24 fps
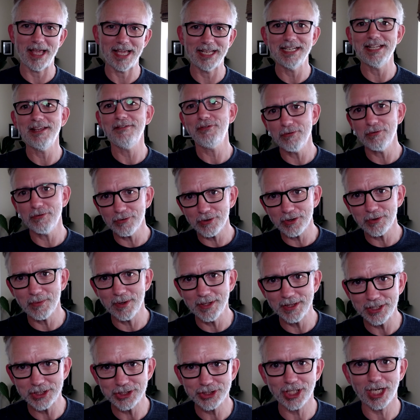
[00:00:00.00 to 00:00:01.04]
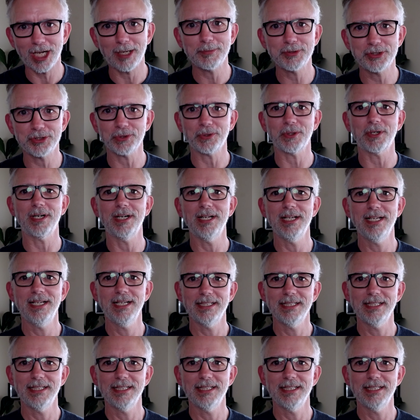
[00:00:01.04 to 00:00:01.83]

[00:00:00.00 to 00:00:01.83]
And if you really want the job, sure,